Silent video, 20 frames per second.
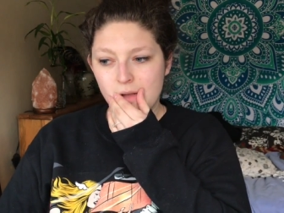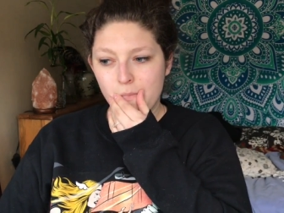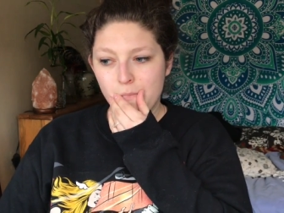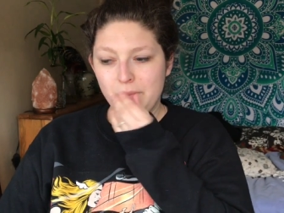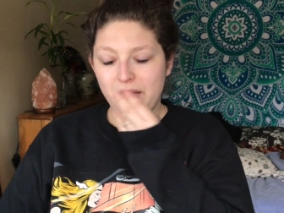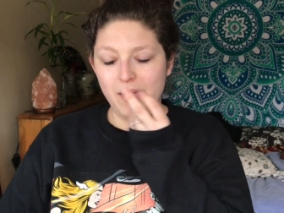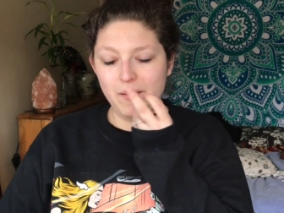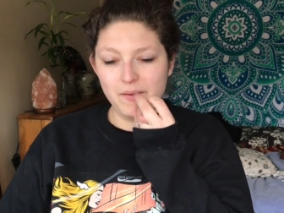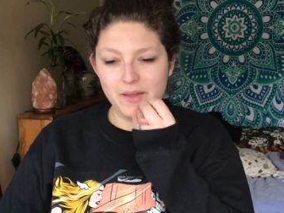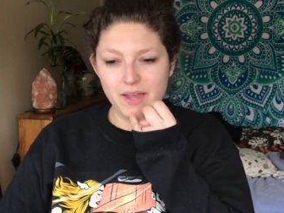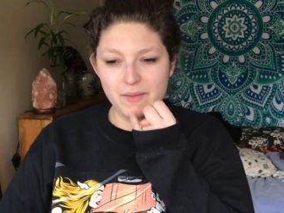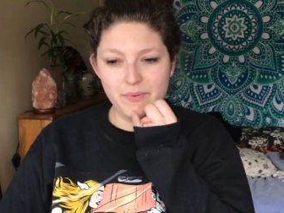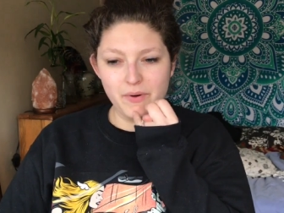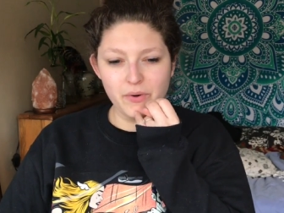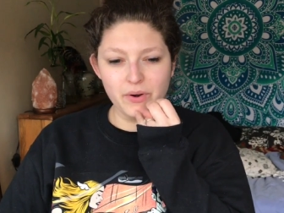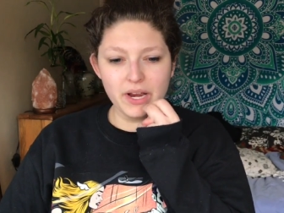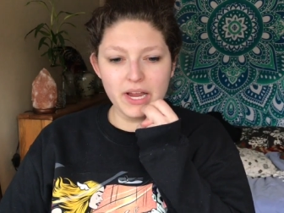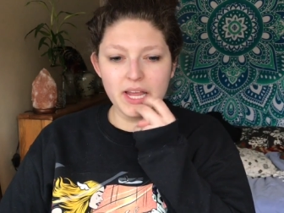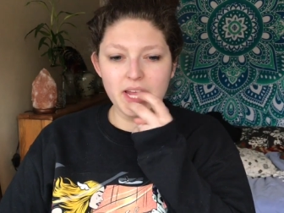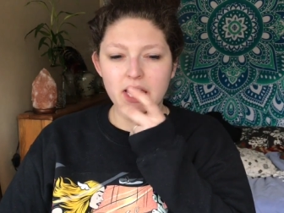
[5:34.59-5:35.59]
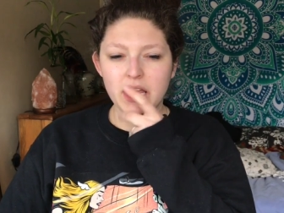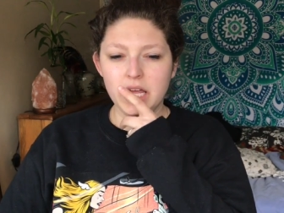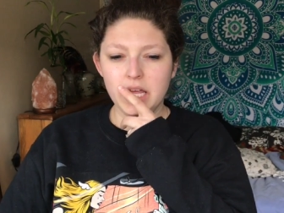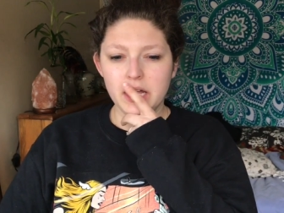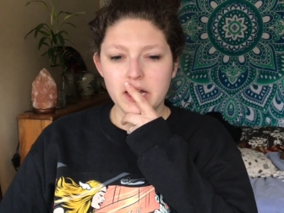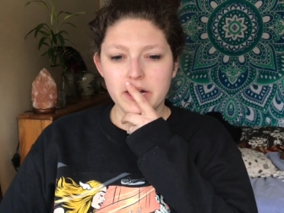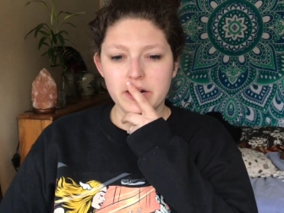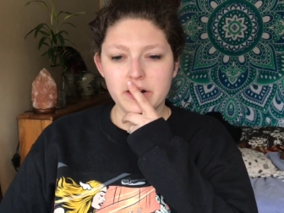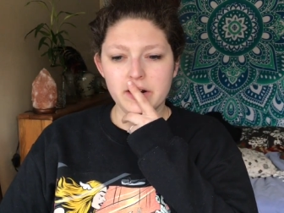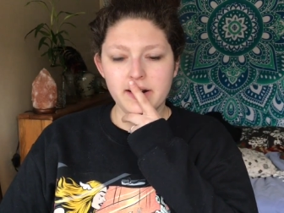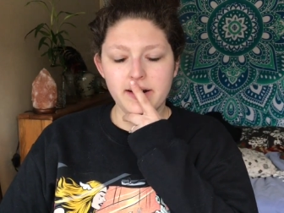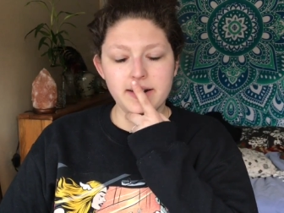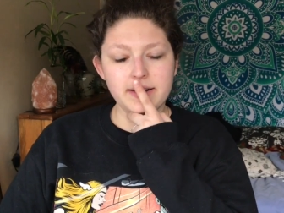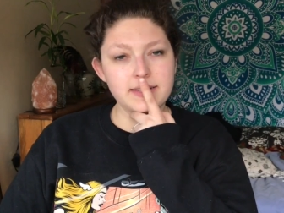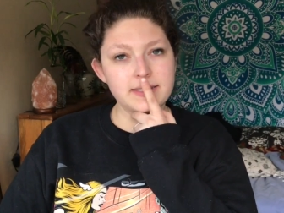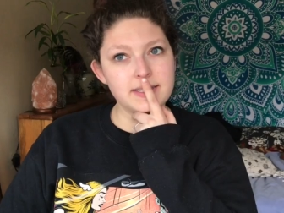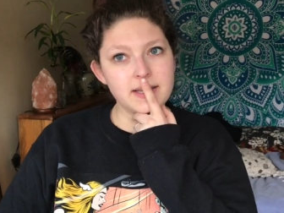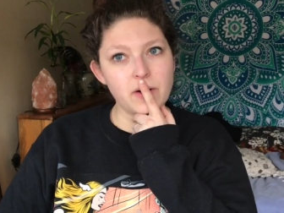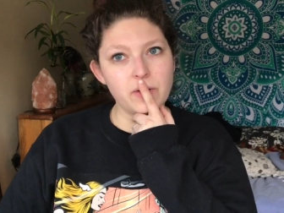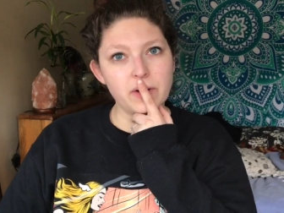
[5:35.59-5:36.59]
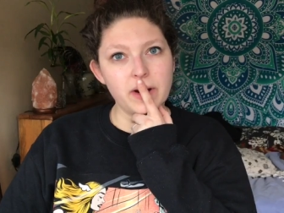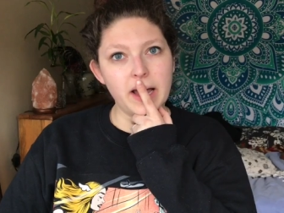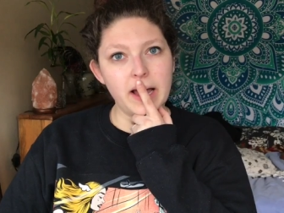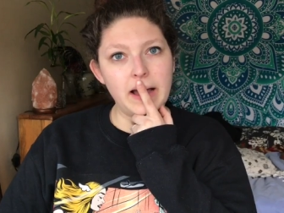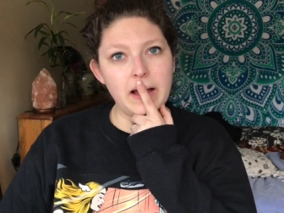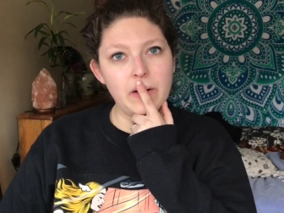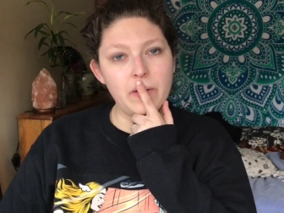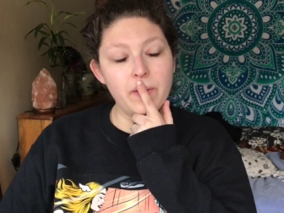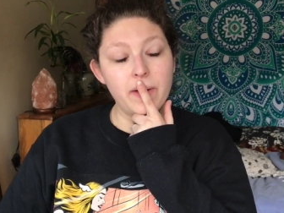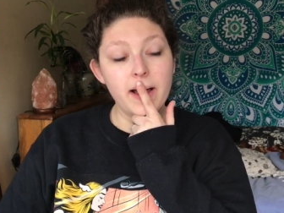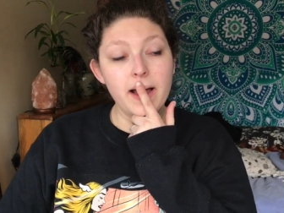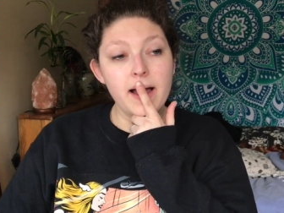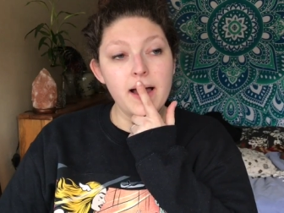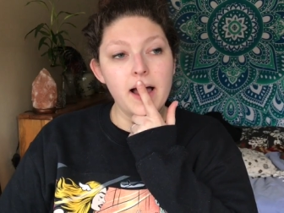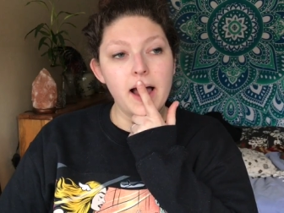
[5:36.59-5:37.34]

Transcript: maybe about a year or so now.